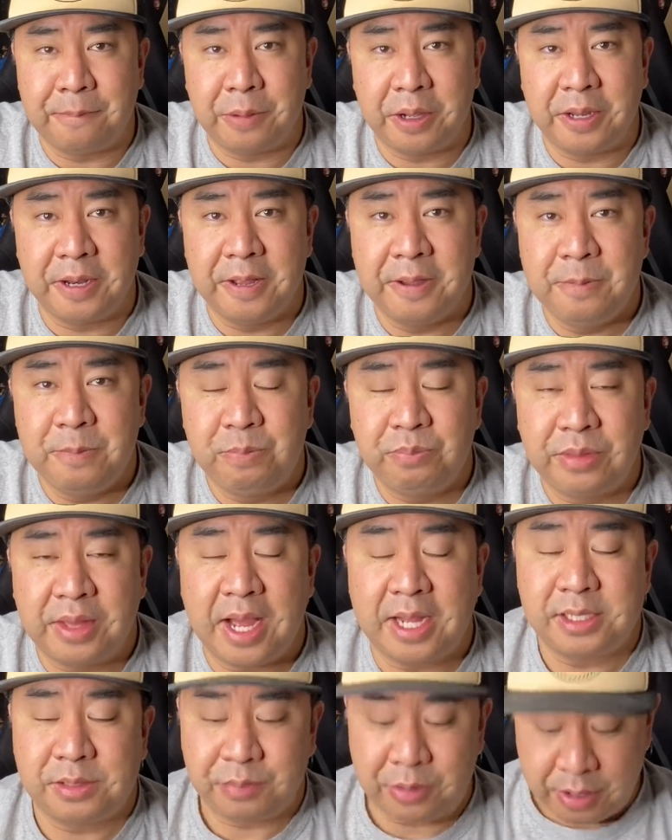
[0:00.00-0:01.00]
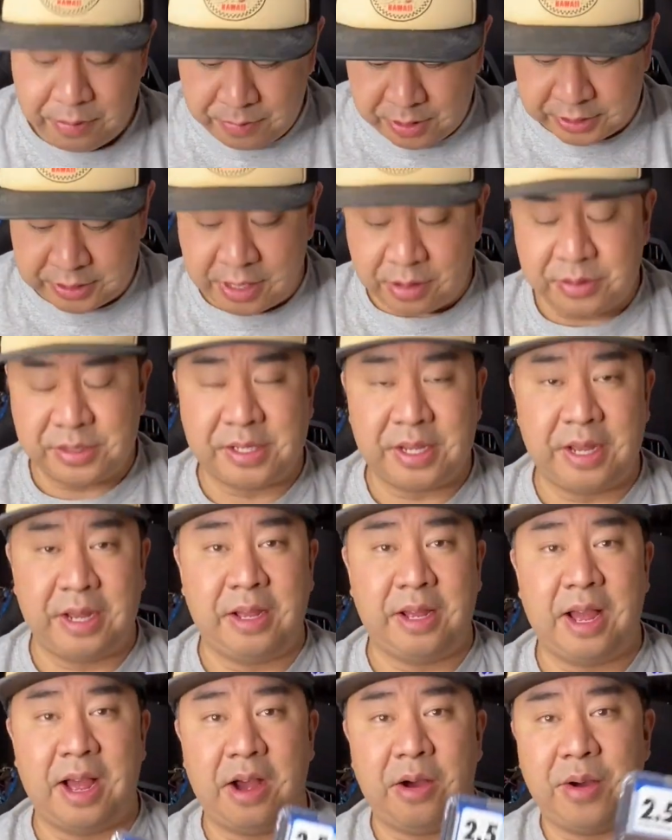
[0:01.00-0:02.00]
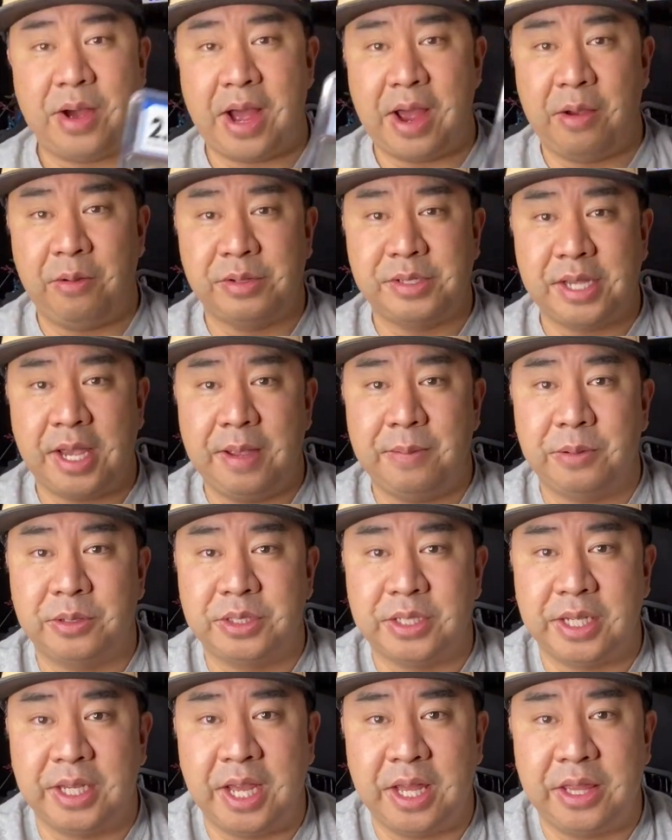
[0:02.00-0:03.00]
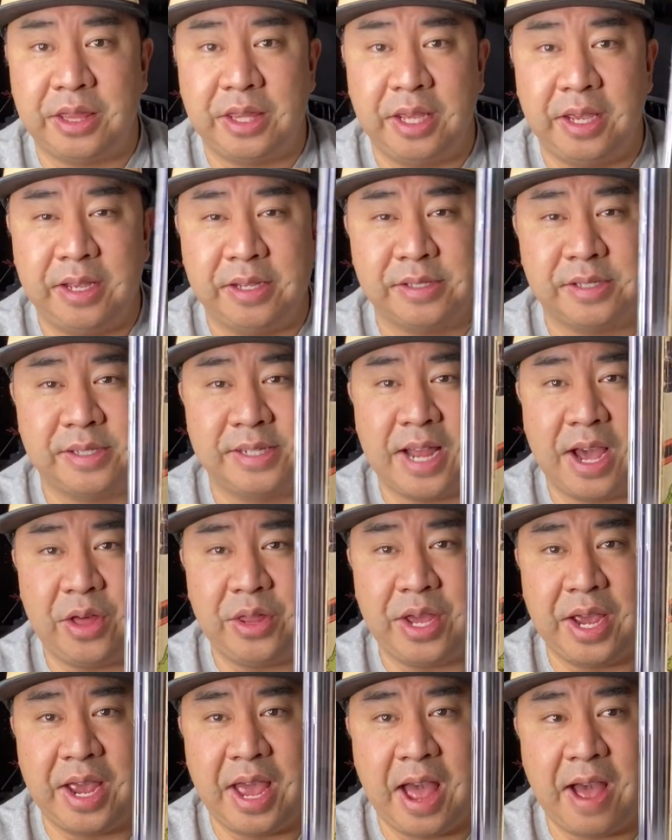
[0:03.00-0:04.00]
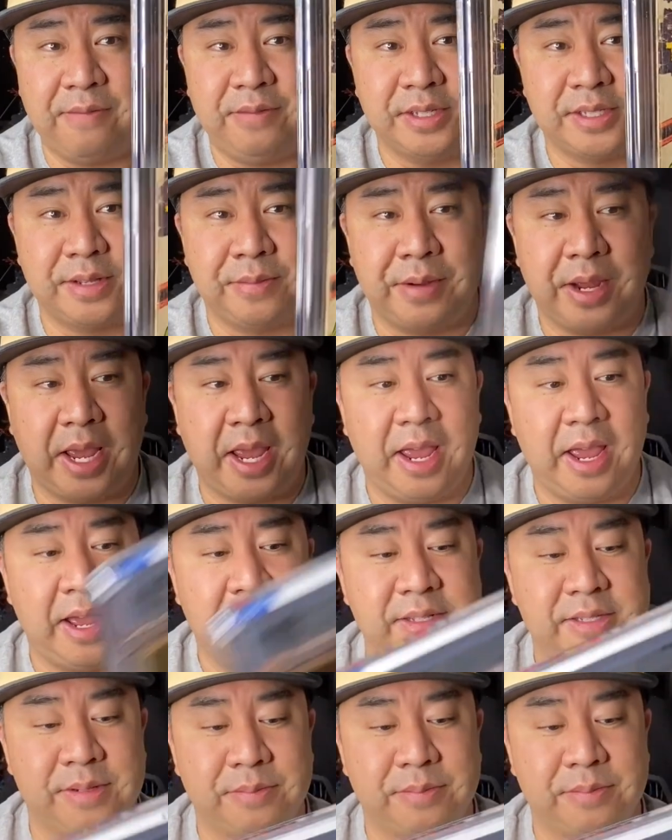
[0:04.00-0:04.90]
But that's pretty much how I was able to get this. Now that I have this in my hands, I'm